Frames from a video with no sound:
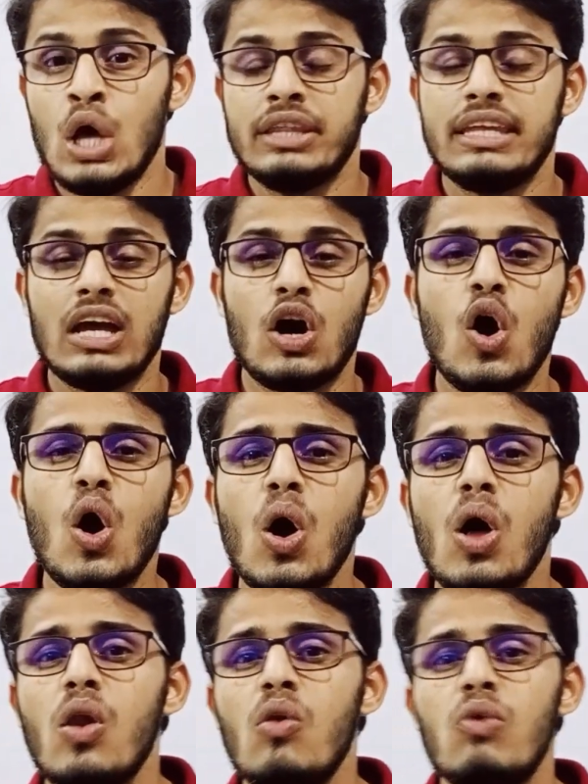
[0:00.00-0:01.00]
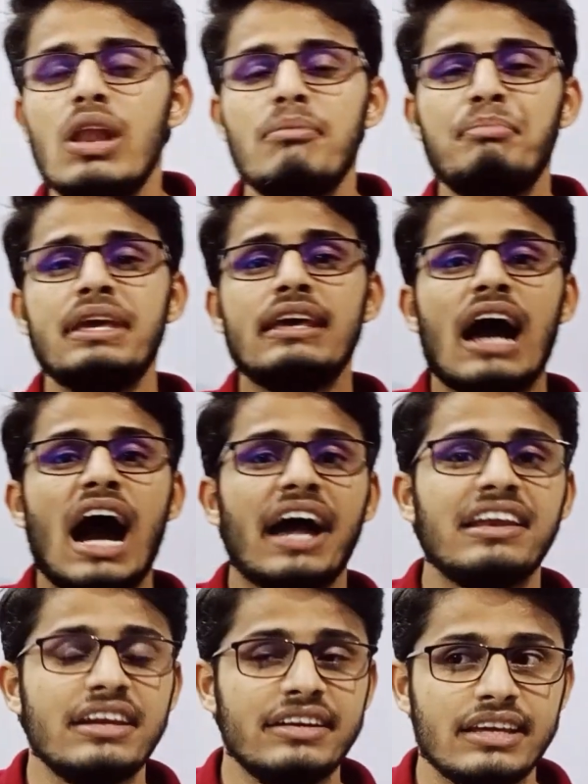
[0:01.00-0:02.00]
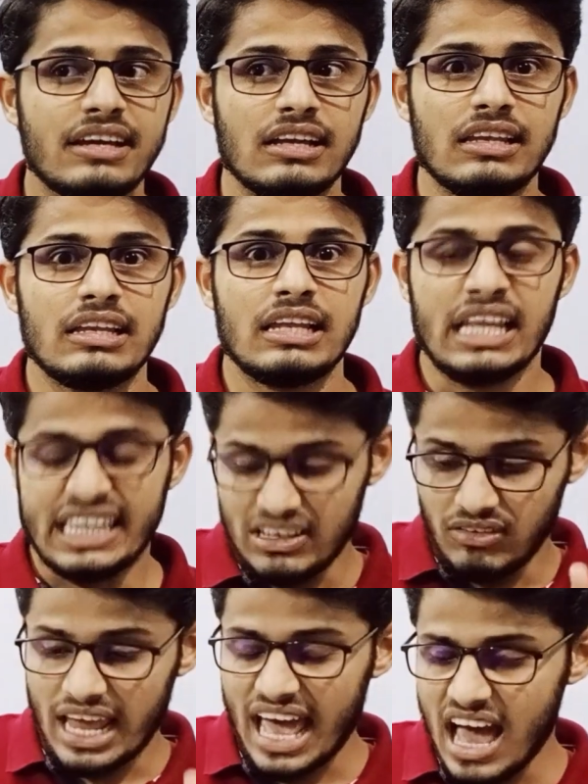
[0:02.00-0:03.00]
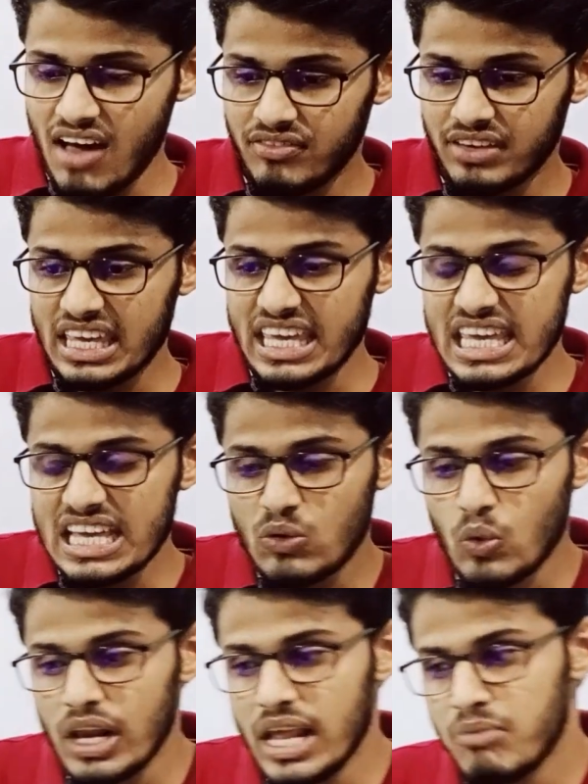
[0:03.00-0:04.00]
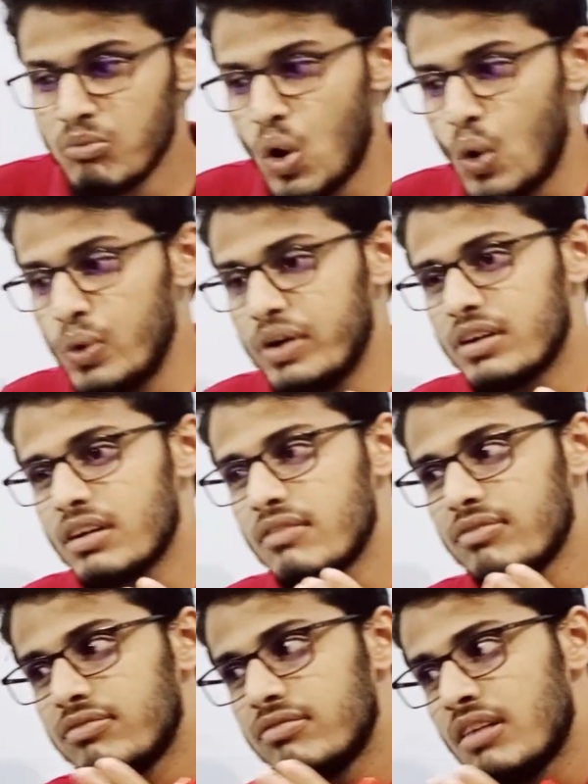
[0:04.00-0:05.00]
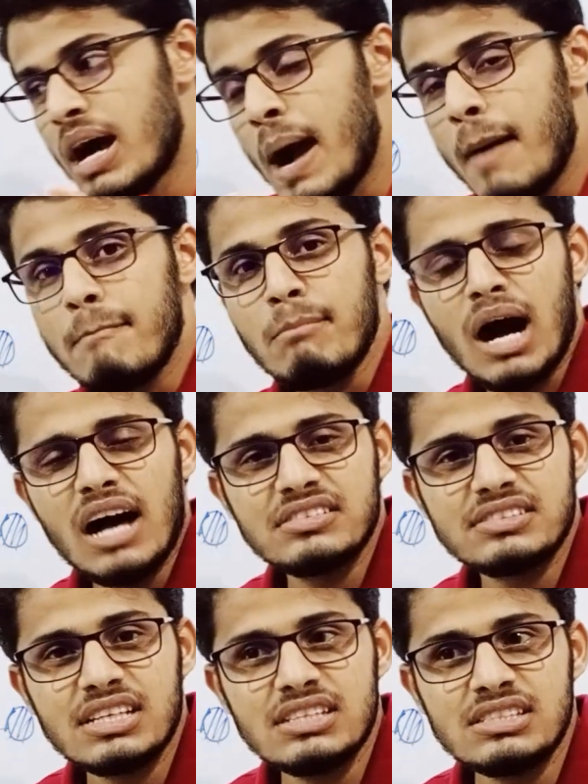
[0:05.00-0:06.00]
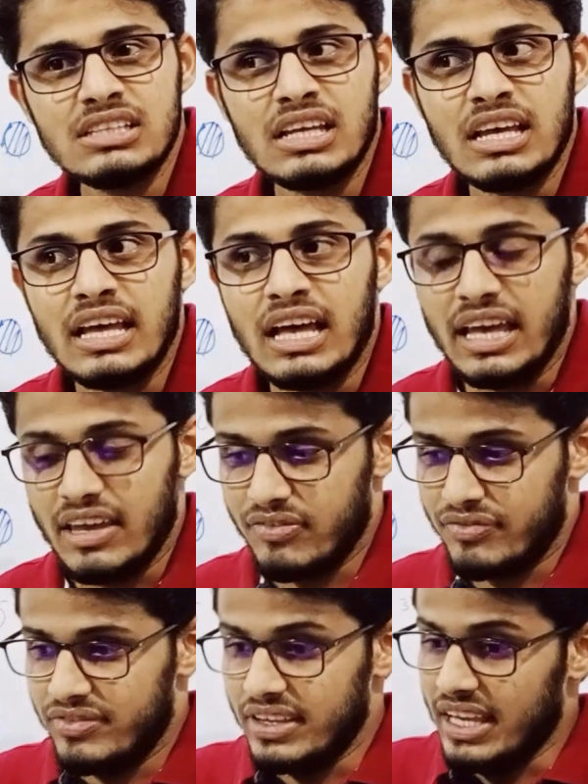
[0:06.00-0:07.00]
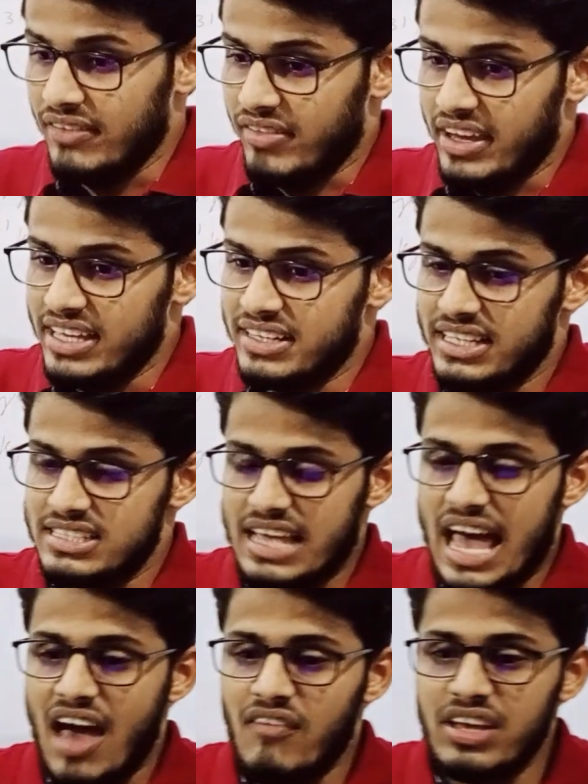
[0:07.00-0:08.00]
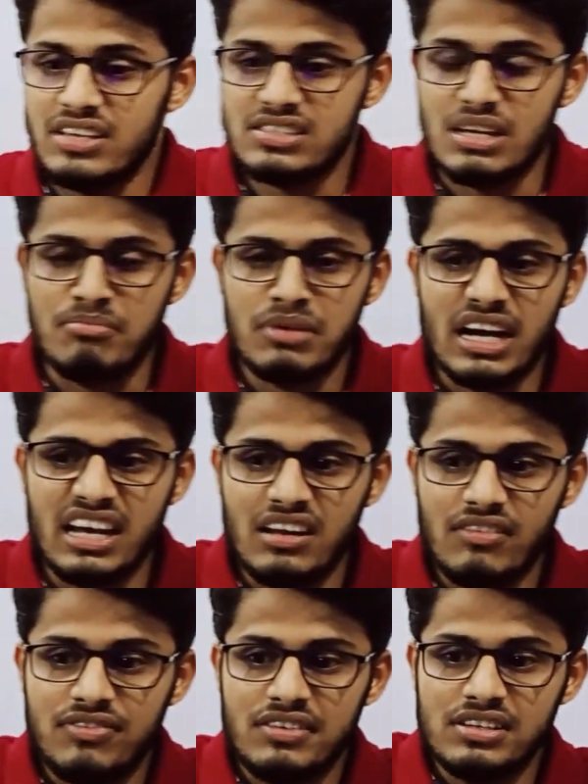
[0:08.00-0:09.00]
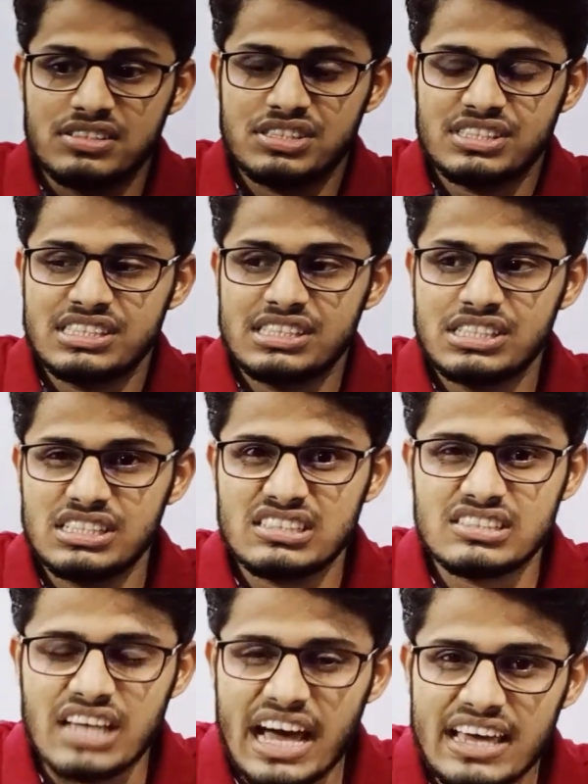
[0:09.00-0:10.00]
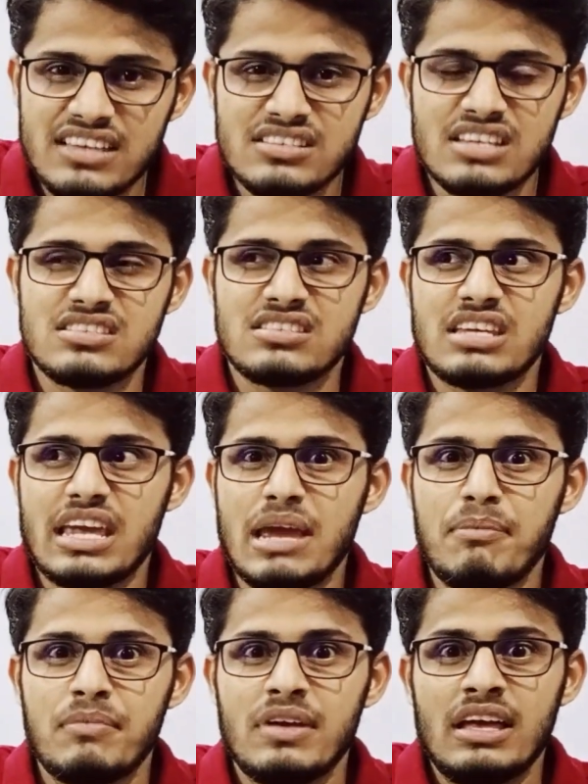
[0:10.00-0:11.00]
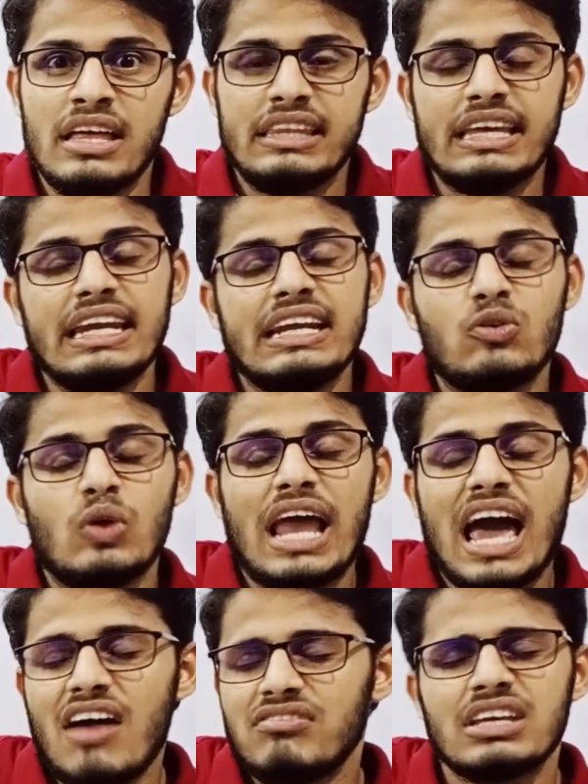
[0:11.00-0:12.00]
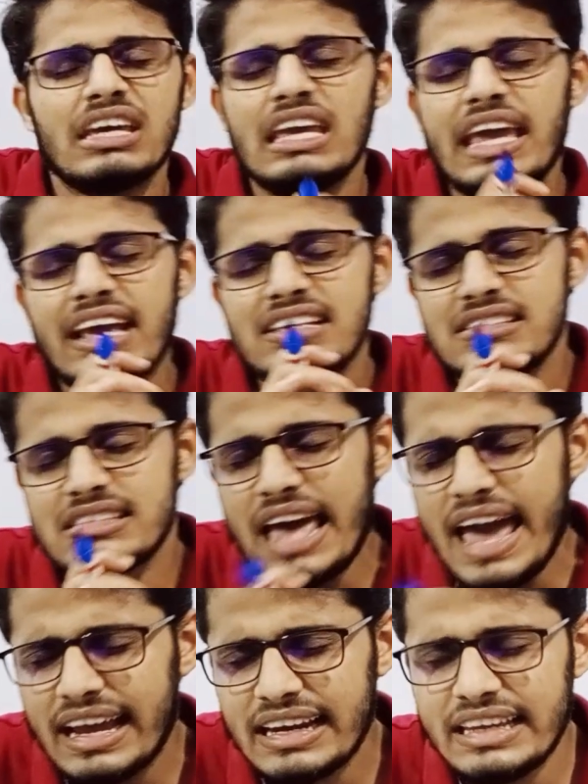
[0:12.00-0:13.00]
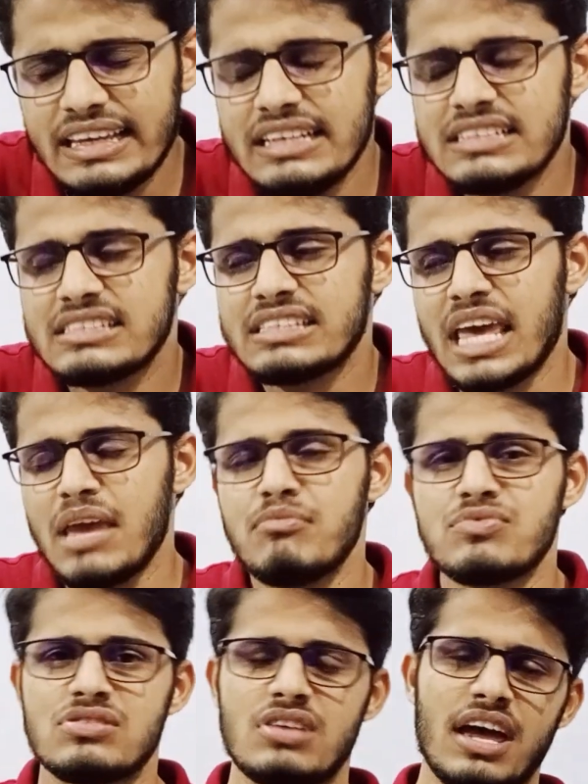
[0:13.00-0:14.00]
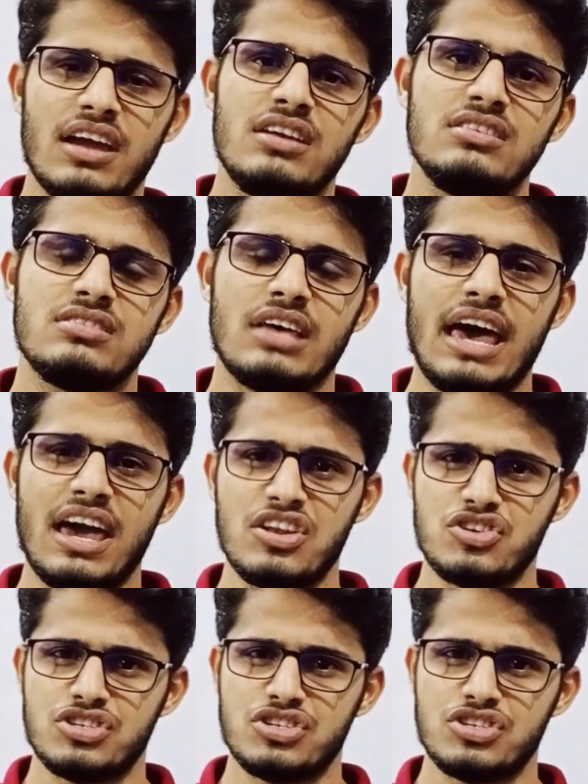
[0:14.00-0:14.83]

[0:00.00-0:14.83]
They all will be identical. They will have equal amount of masses. If it is having some kind of size and shape, then it will have the exactly same size and